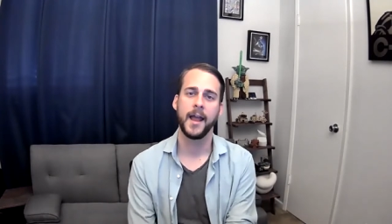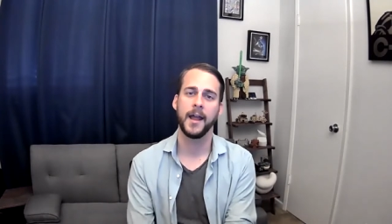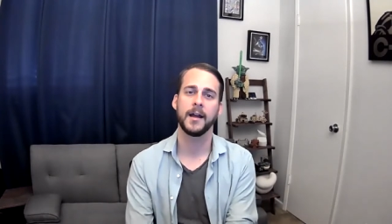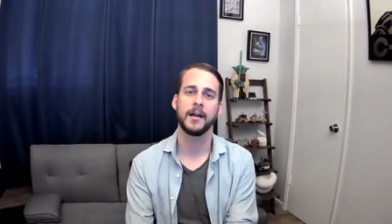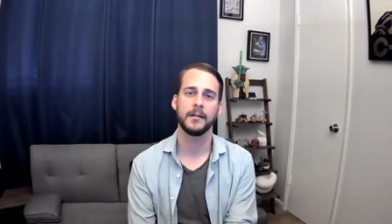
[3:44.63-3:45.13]

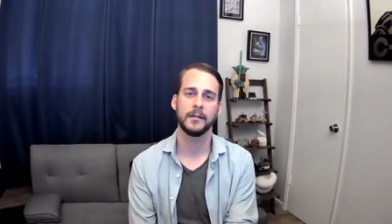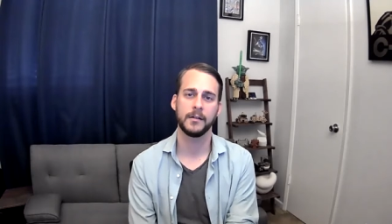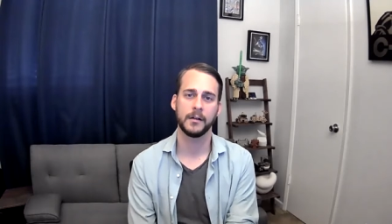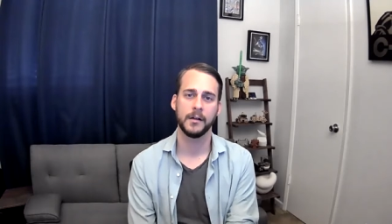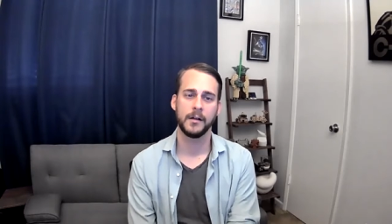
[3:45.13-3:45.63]
And
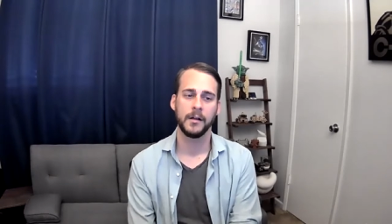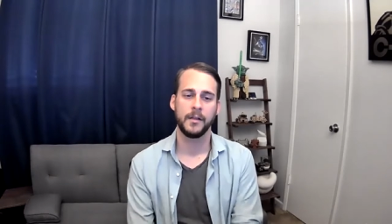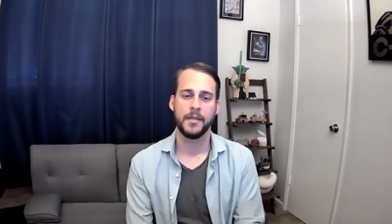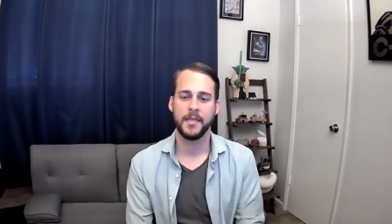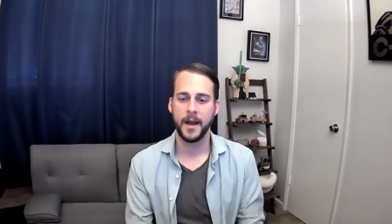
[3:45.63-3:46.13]

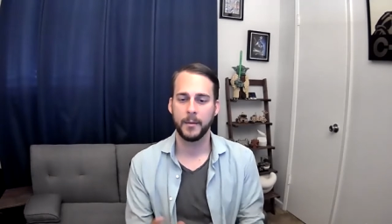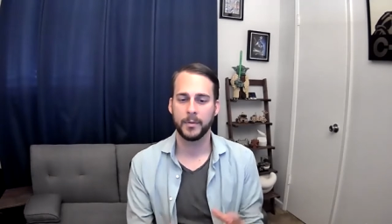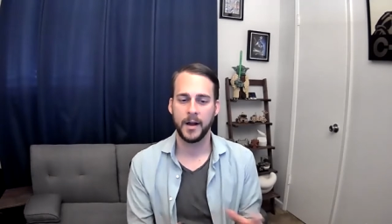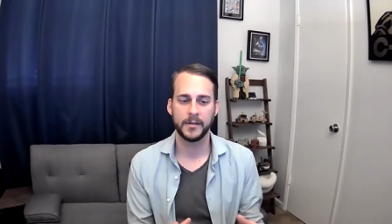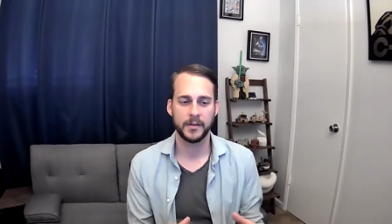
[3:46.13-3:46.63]
that
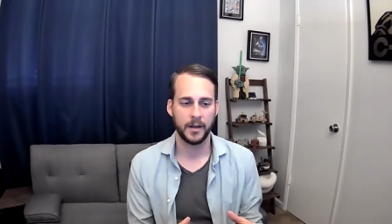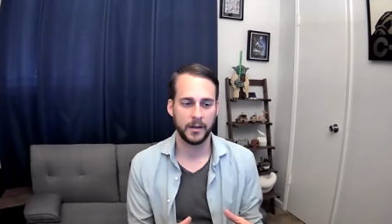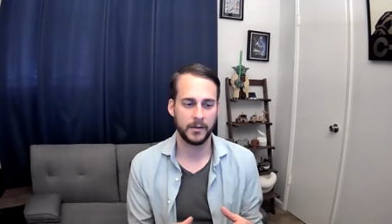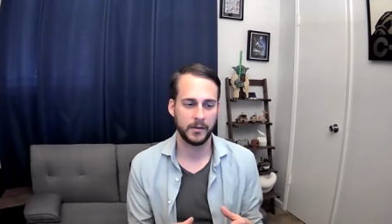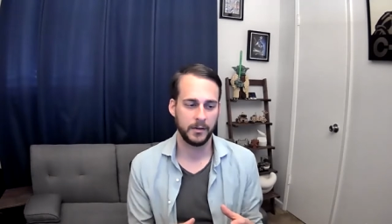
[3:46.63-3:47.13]

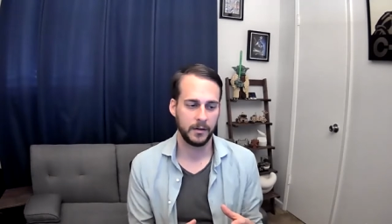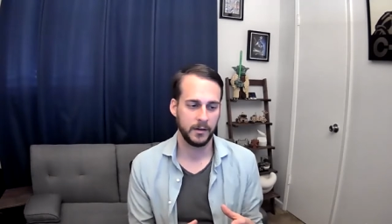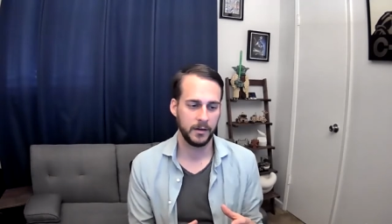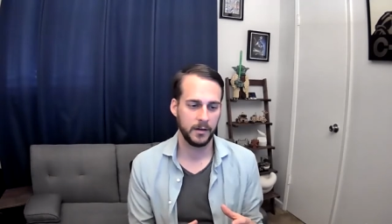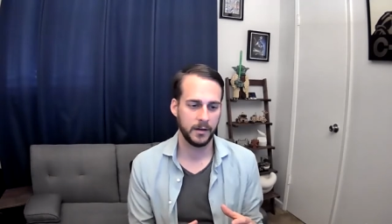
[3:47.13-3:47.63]
process
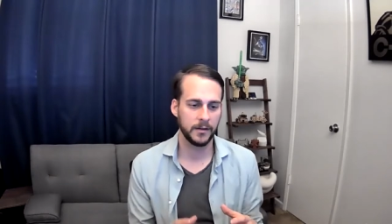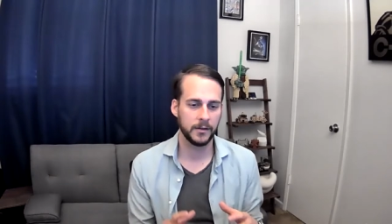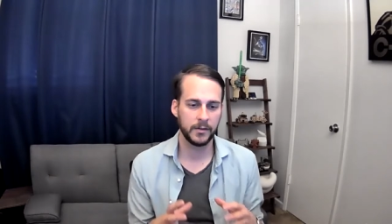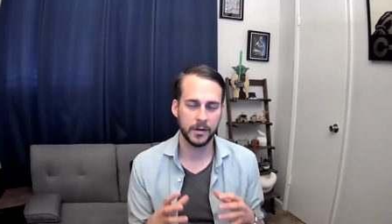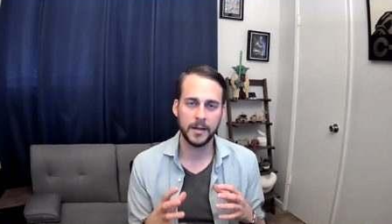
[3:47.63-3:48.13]

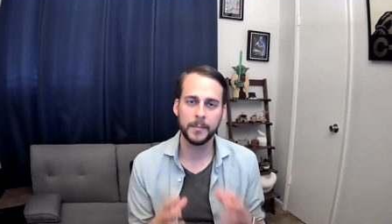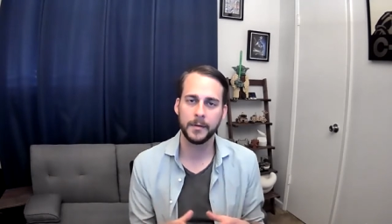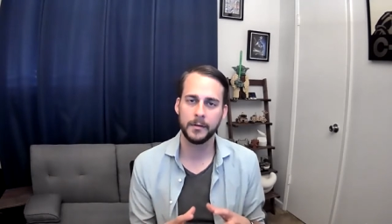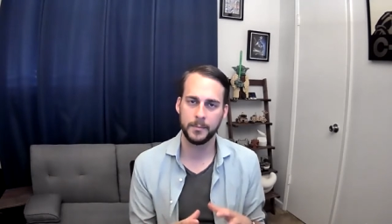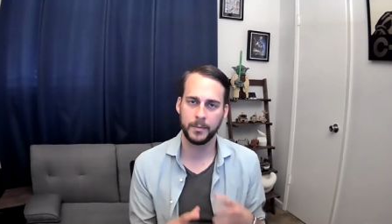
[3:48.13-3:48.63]
is
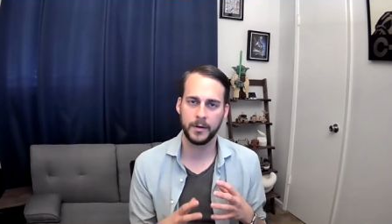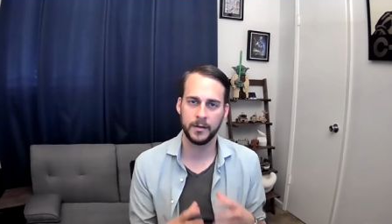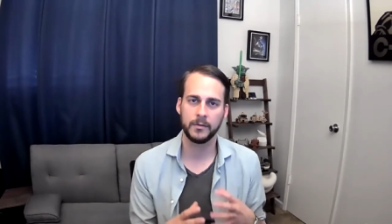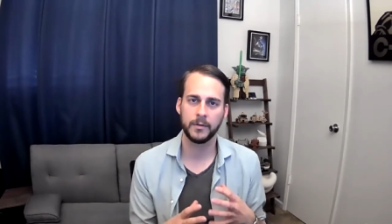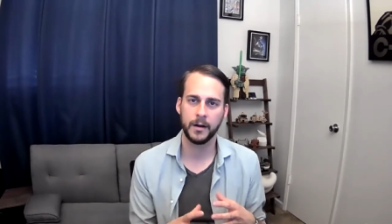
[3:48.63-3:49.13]
typically
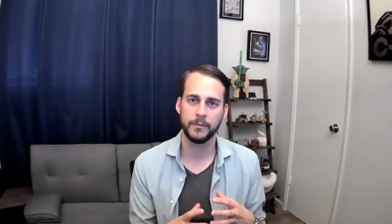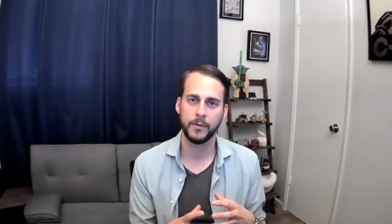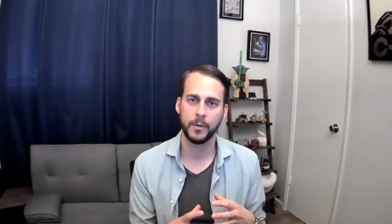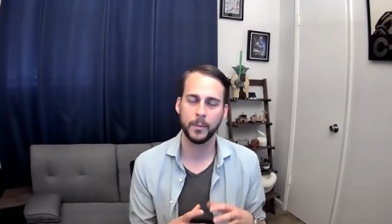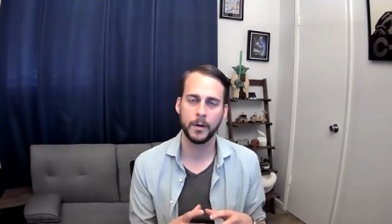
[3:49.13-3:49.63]
pretty
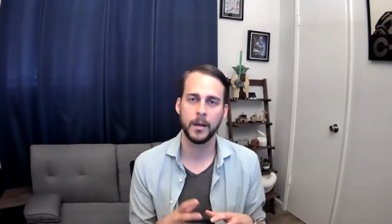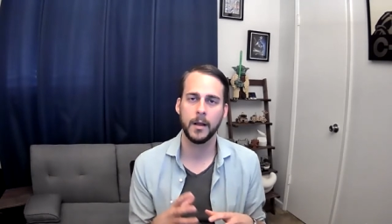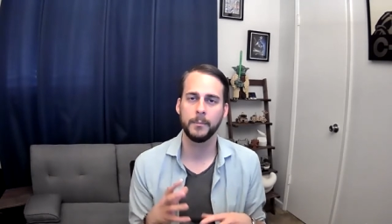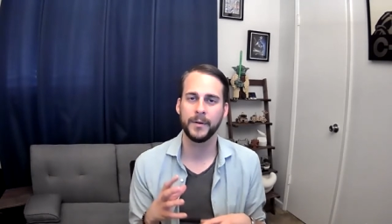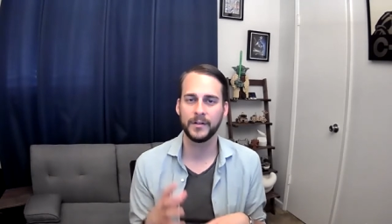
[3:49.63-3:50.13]
straightforward,
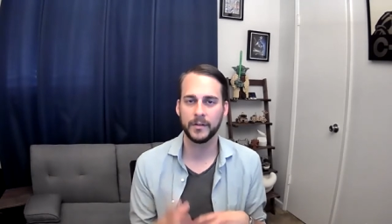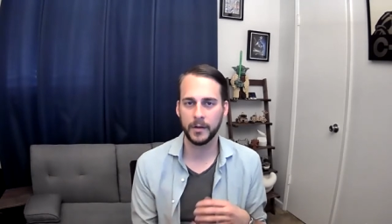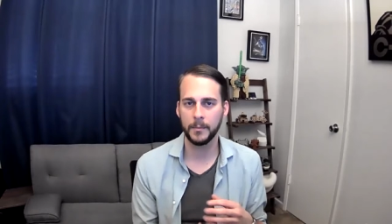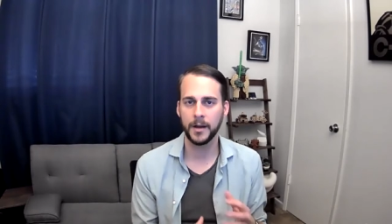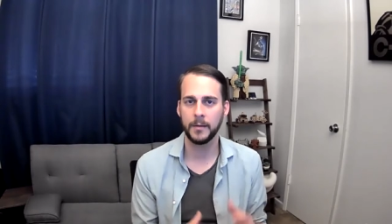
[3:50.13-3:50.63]
but
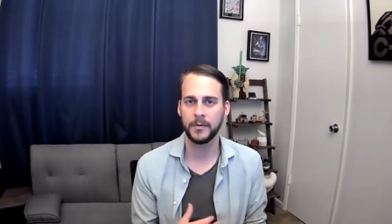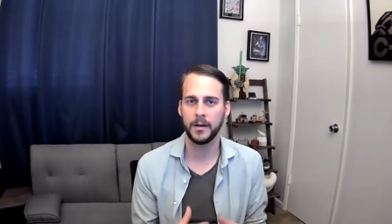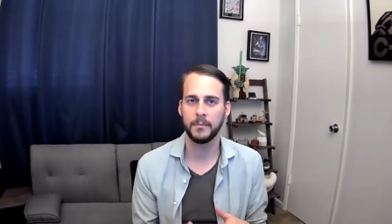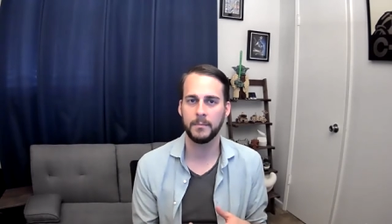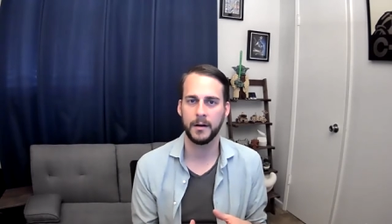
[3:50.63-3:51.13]
sometimes
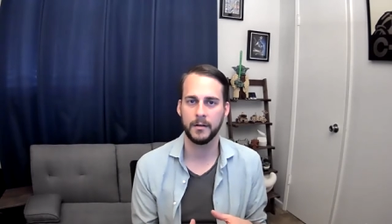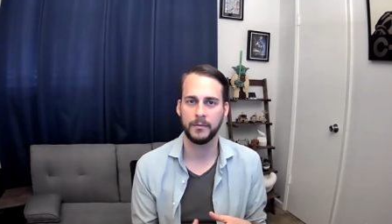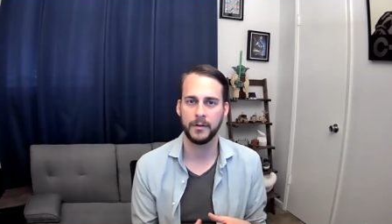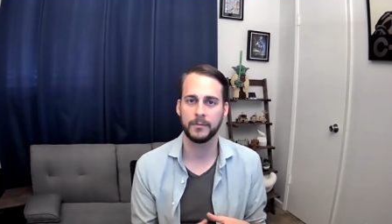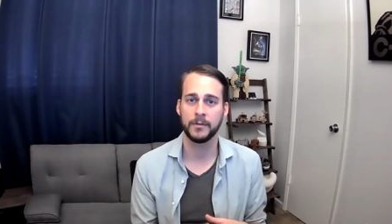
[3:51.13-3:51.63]
it can
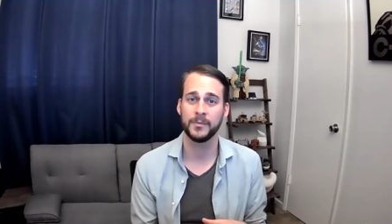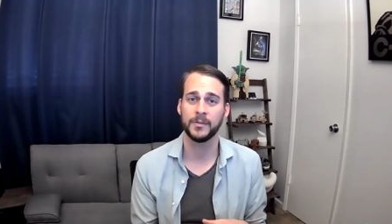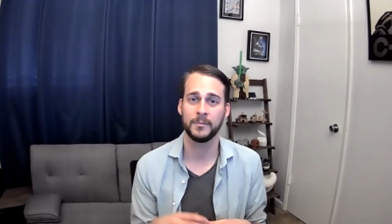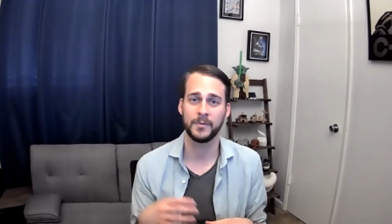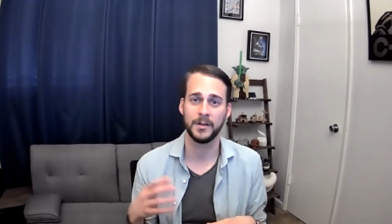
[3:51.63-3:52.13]
benefit from
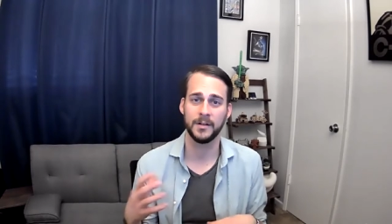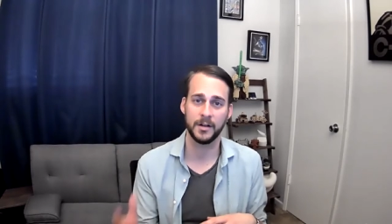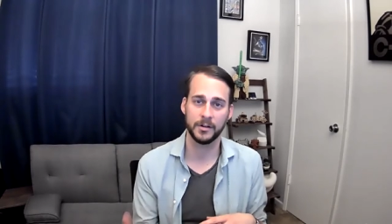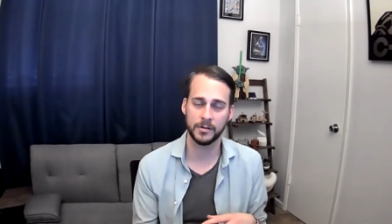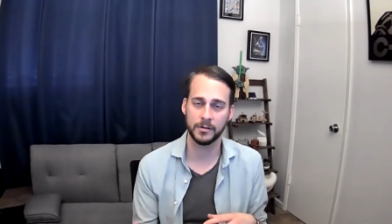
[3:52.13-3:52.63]
some
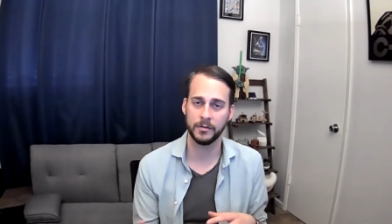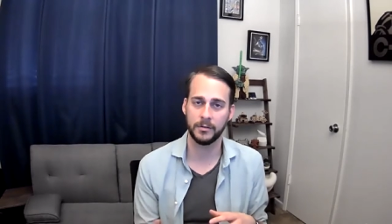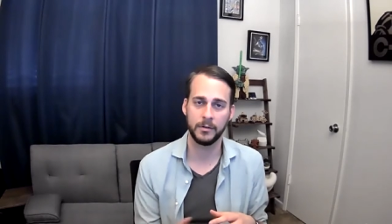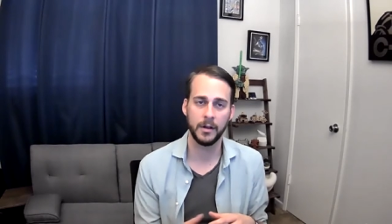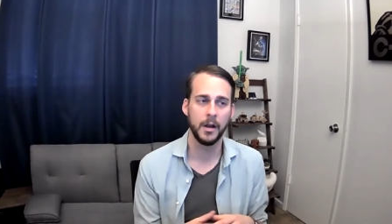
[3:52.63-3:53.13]

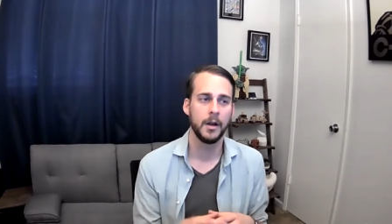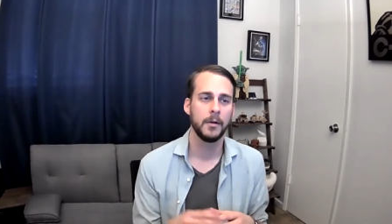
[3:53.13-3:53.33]
additional